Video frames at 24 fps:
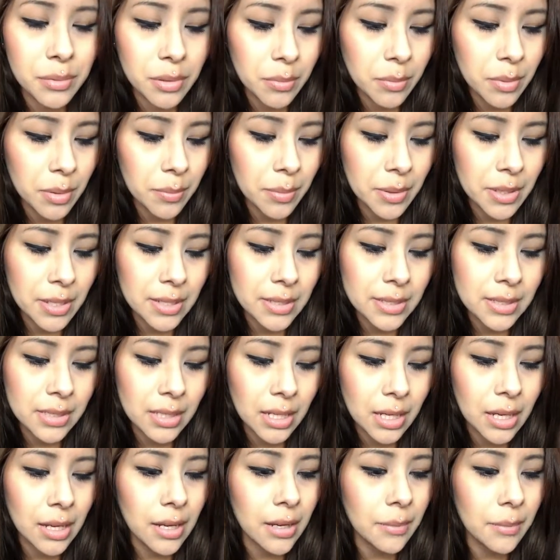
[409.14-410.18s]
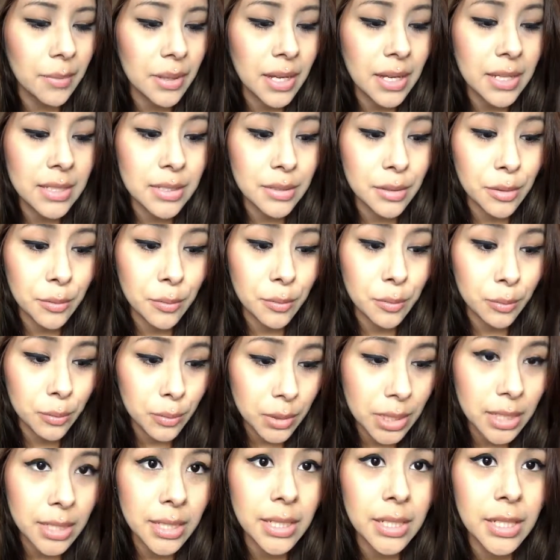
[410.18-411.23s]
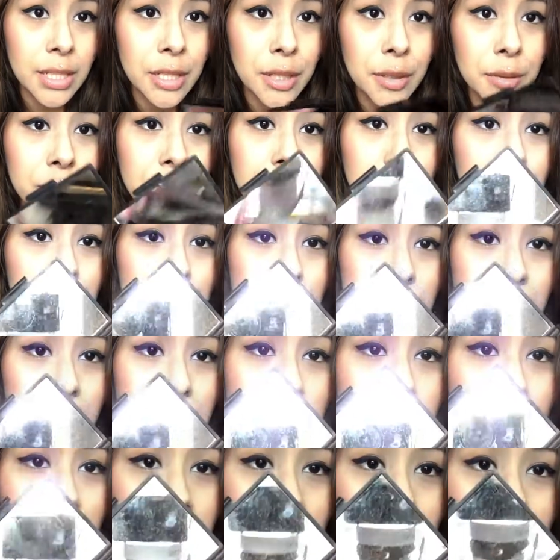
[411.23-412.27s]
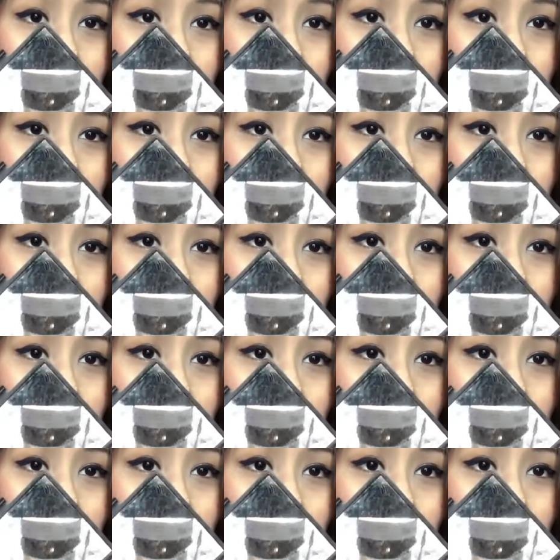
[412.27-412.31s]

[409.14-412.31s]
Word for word: with me because um, it has a really huge mirror